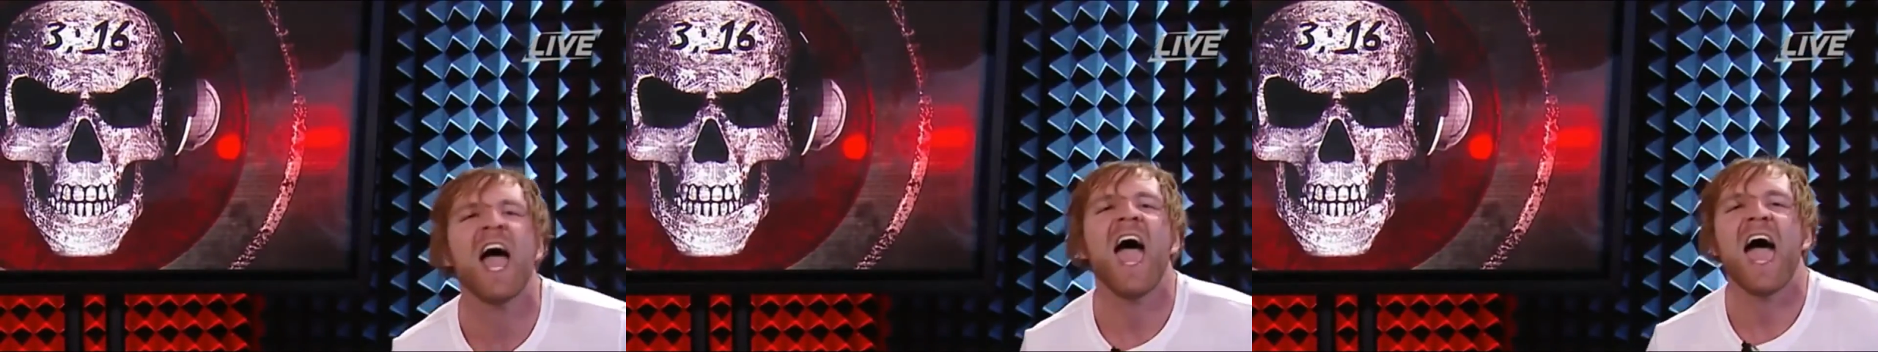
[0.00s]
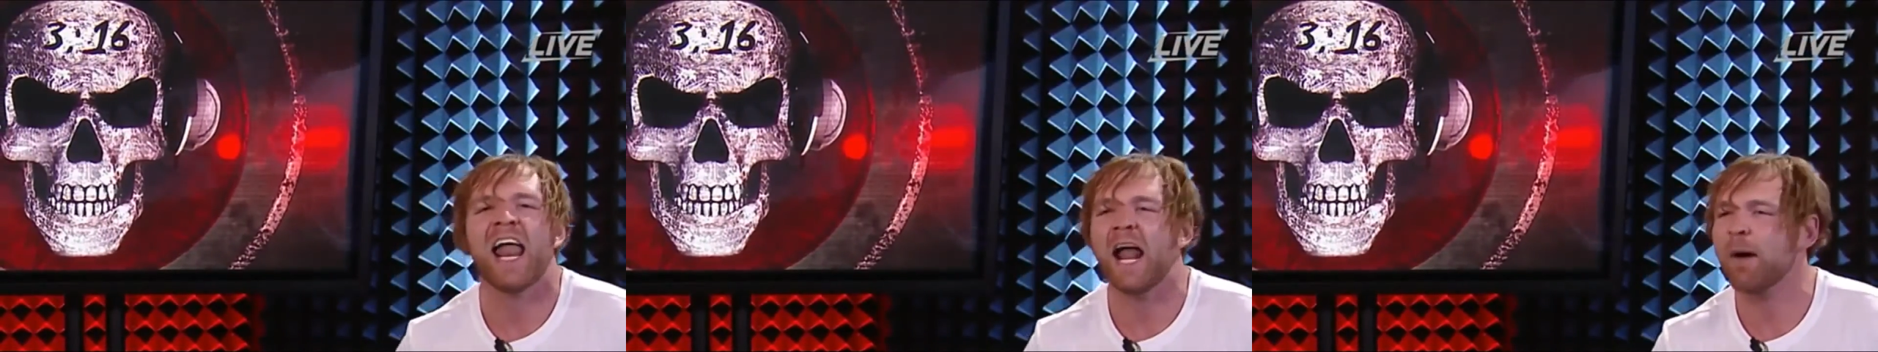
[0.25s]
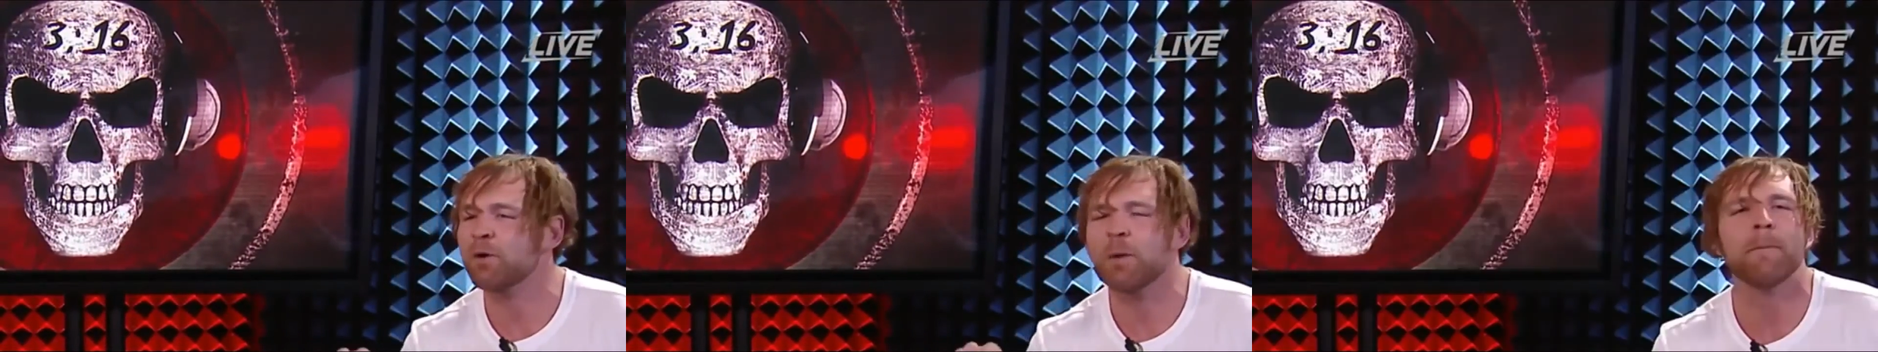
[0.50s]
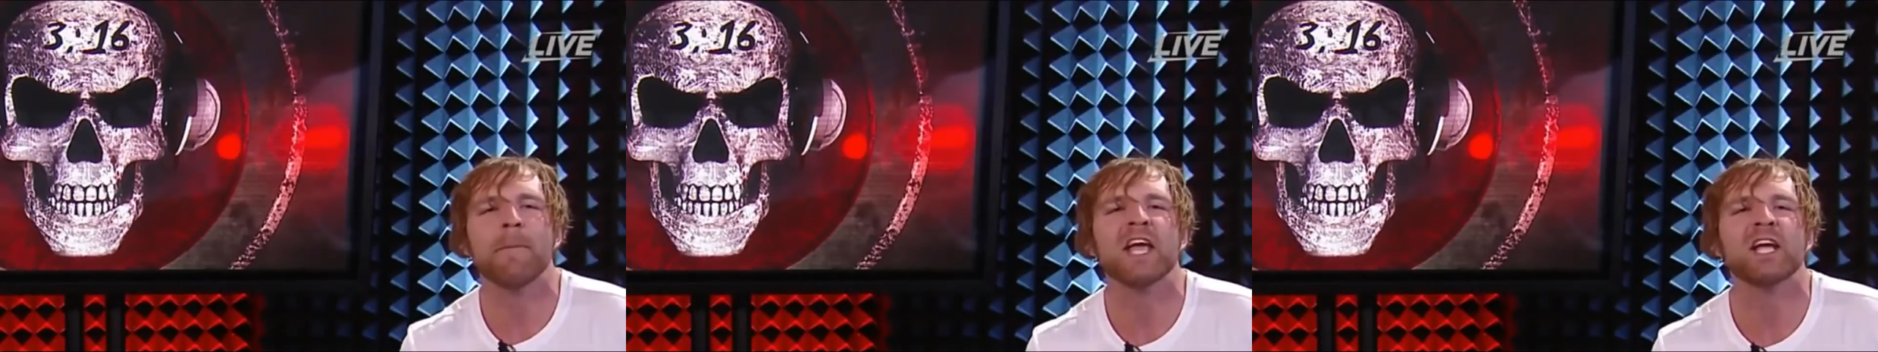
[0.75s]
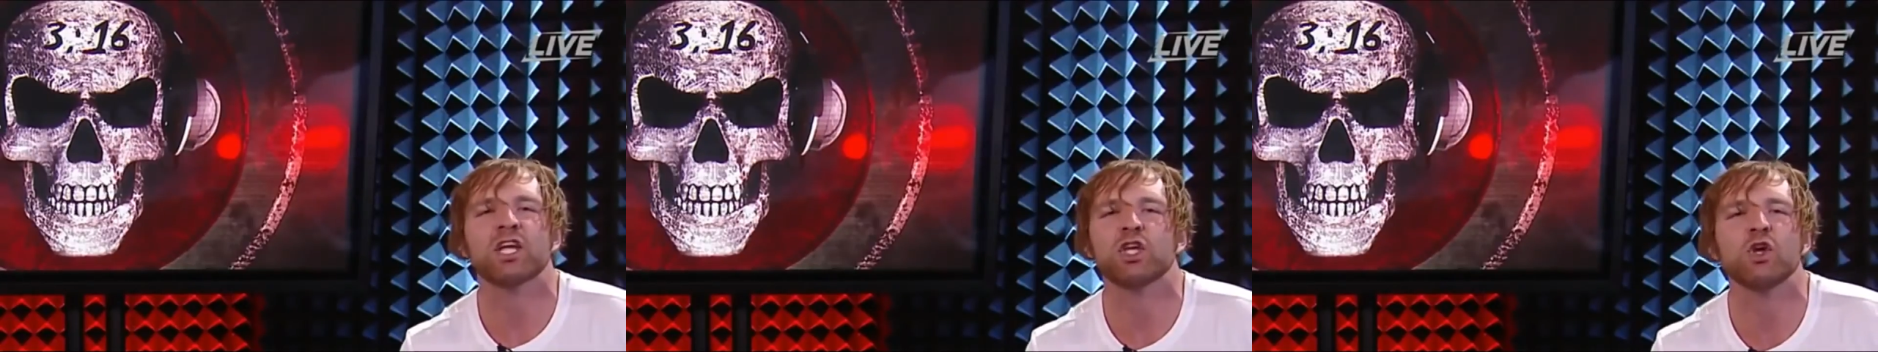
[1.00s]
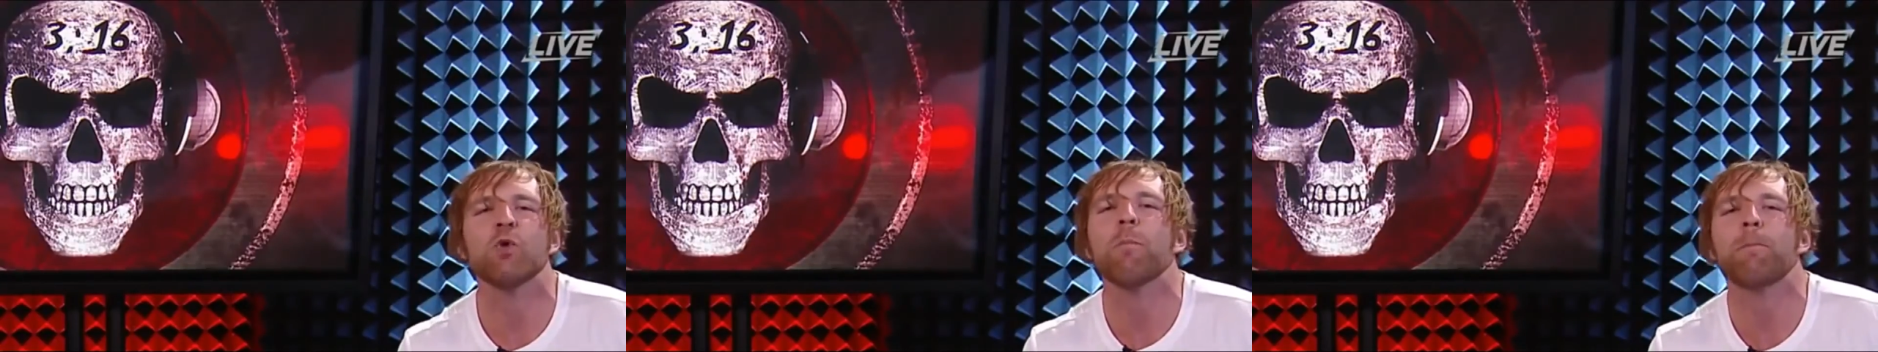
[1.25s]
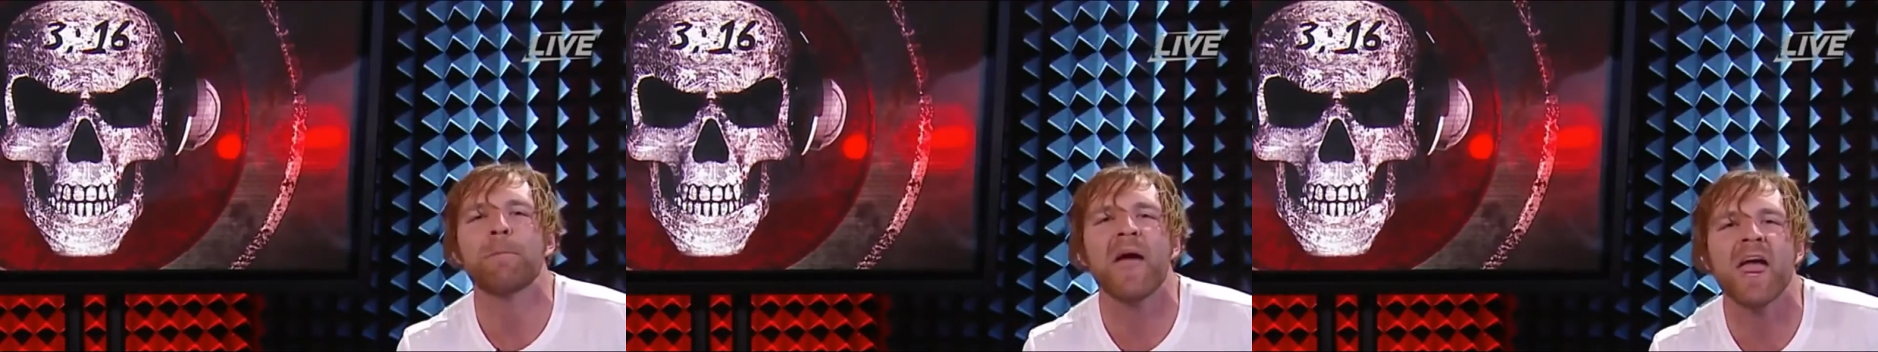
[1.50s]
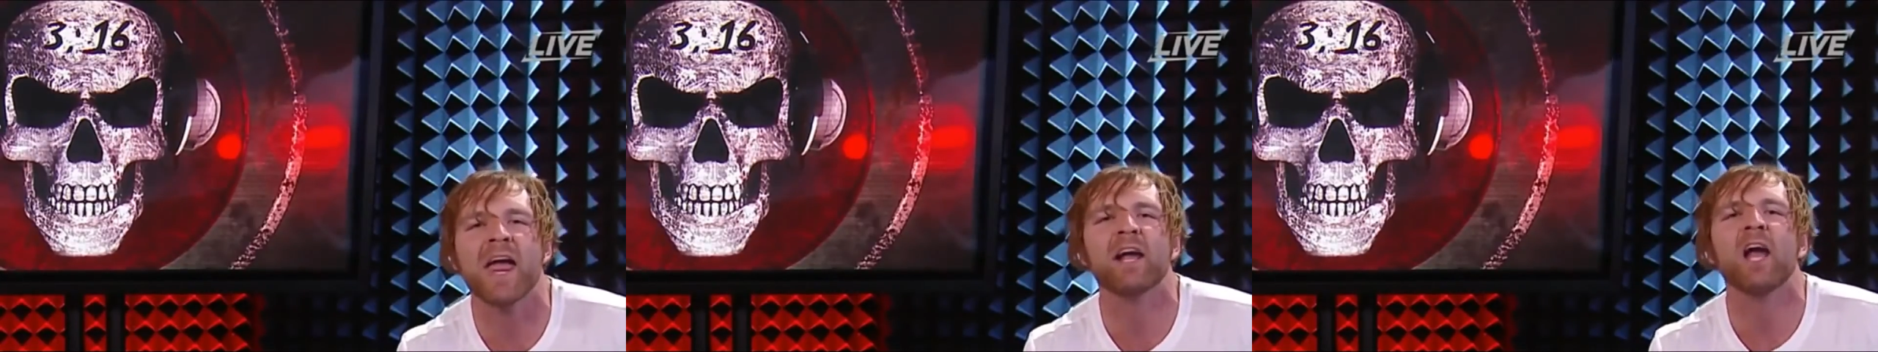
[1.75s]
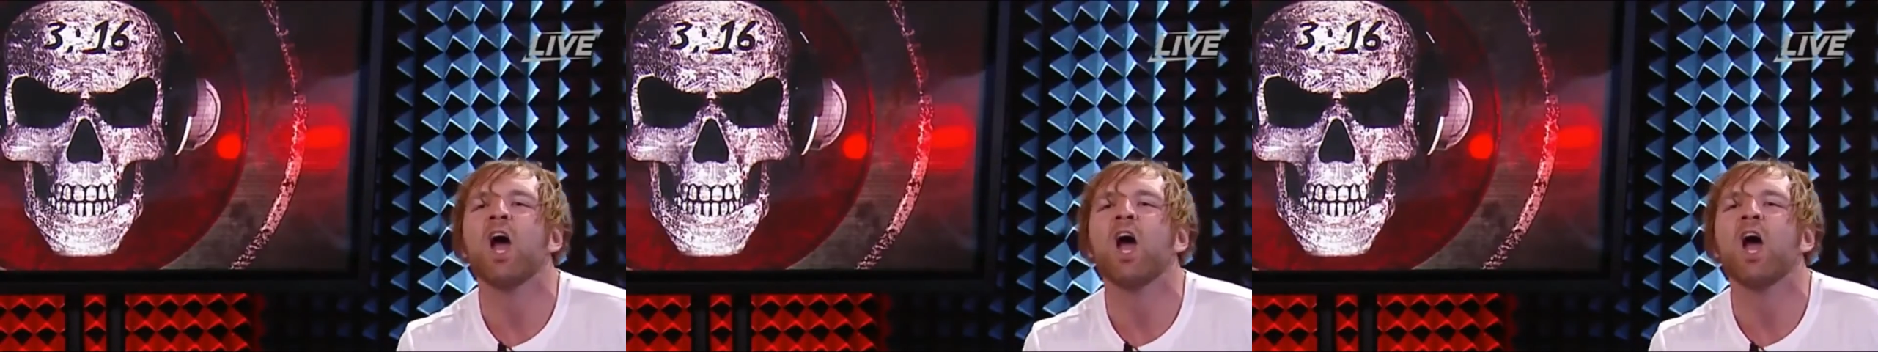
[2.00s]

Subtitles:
and I'm going to make you beg.